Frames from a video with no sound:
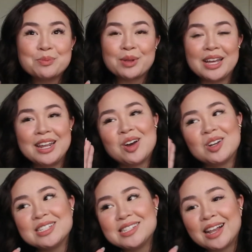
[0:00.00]
was planning
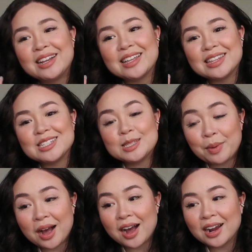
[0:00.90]
on selling this
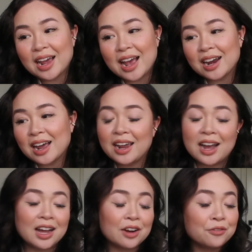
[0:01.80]
bag and I
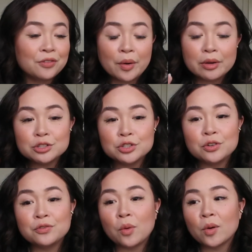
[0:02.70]
had a photo
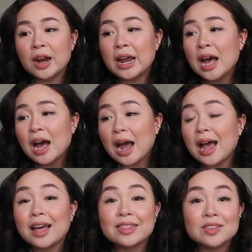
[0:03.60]
shoot for it. I
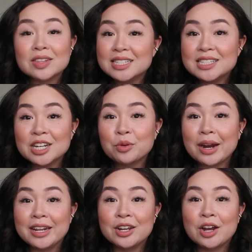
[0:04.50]
had the listing
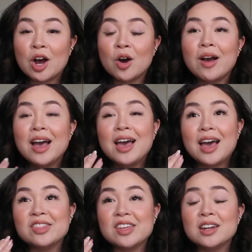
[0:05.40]
ready to go,
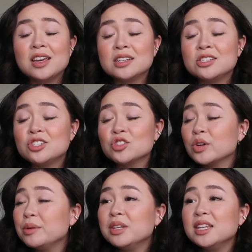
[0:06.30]
and then
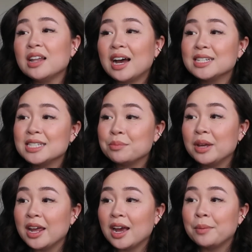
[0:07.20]
extremely last
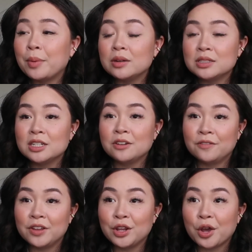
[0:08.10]
minute, I posted a
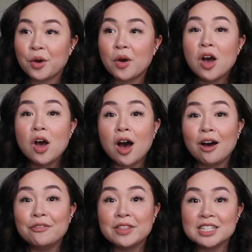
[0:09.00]
video
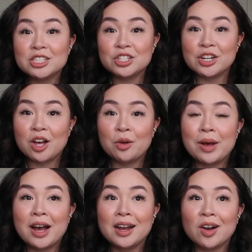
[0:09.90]
of this Chanel
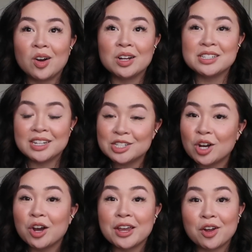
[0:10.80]
bag on
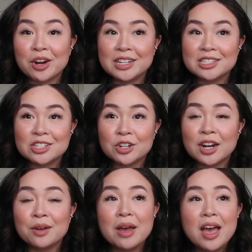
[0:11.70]
TikTok and on
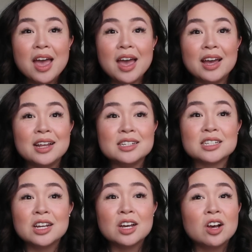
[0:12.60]
Instagram,
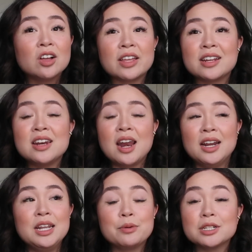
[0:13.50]
and like
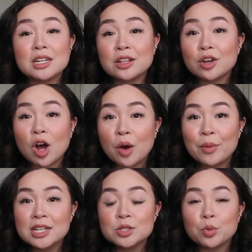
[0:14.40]
90% of the
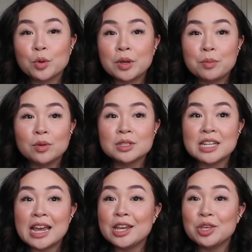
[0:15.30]
comments were people
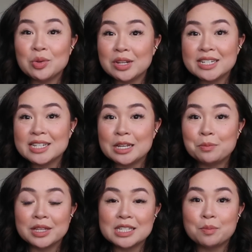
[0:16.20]
saying you need to
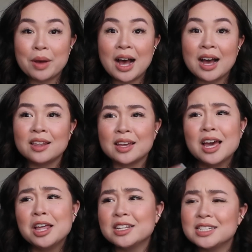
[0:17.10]
keep this bag, like
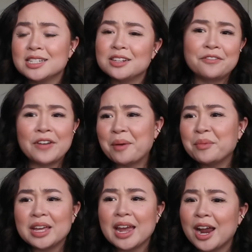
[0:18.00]
this is a
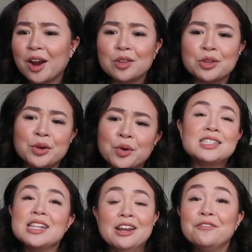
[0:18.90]
family heirloom.
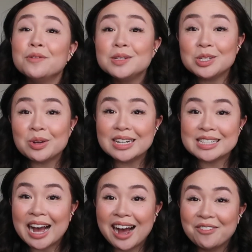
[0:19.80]
It's the influence you guys
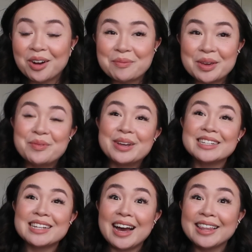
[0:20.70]
have on me
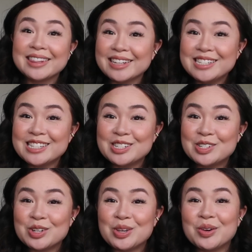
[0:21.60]
because I listened
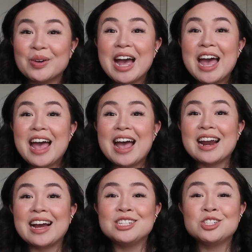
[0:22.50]
to you and
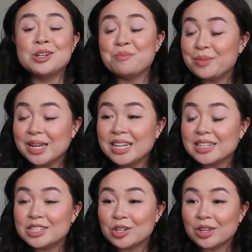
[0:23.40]
I
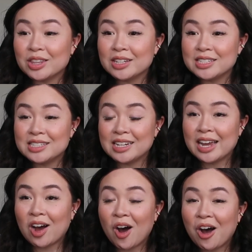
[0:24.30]
immediately took the
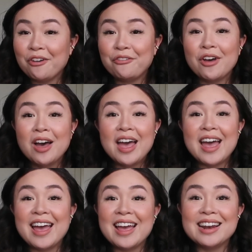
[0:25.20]
listing off
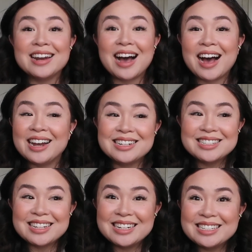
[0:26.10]
and I
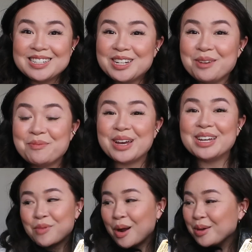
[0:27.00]
decided to keep
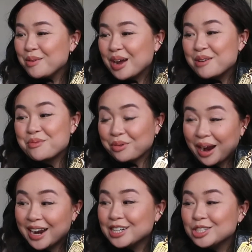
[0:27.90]
it. Probably my
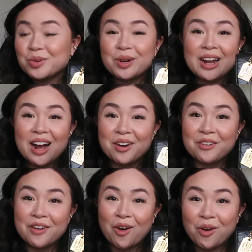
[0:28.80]
pride and joy out
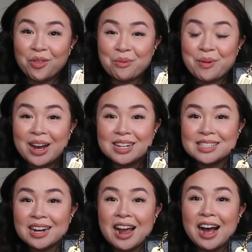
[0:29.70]
of all the bags
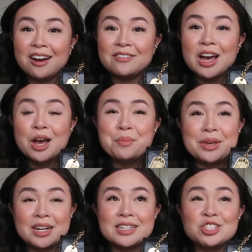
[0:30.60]
that I have
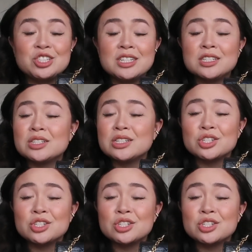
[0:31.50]
because she is